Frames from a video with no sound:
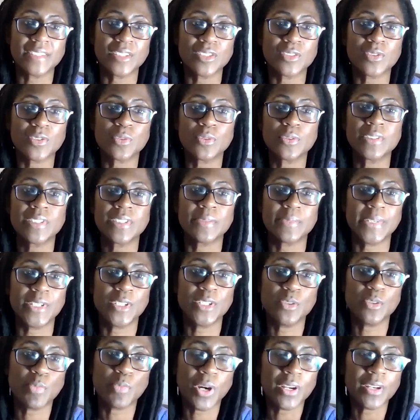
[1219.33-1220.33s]
So the schools that
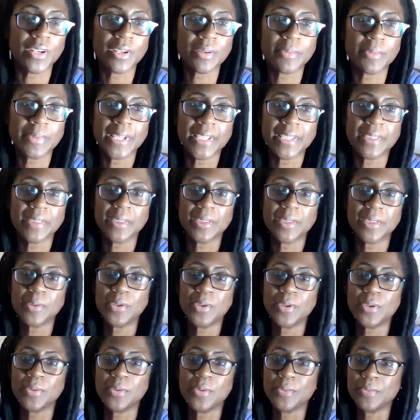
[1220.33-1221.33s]
we do partner with,
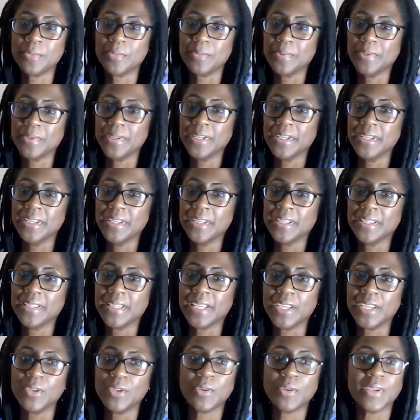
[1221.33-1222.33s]
you
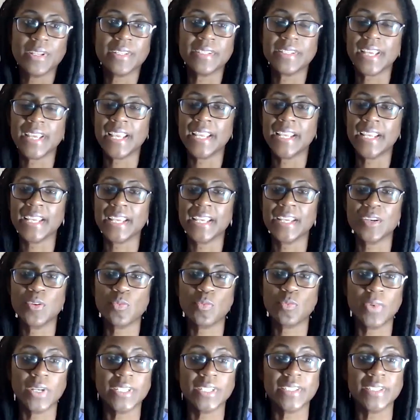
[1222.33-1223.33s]
like you can take it
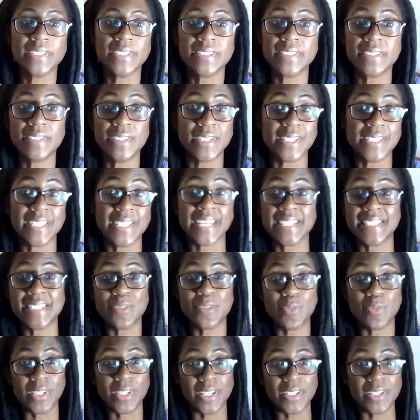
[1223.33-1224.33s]
one you can take a
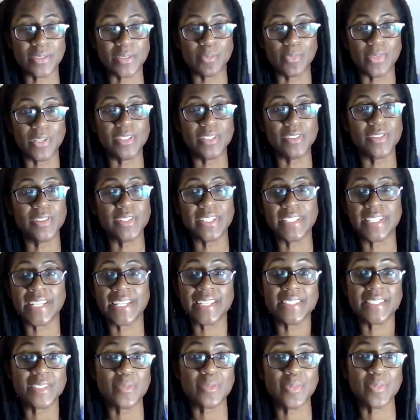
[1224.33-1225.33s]
simulation once you can
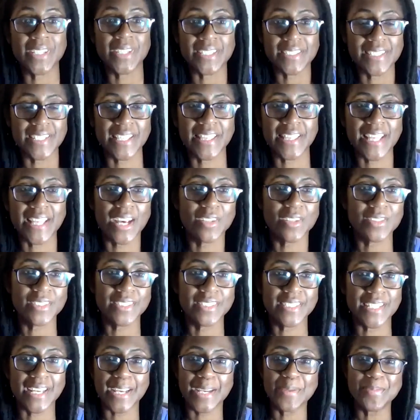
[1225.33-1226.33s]
take a simulation a
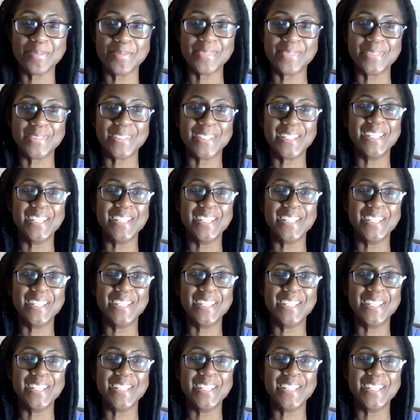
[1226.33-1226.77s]
thousand times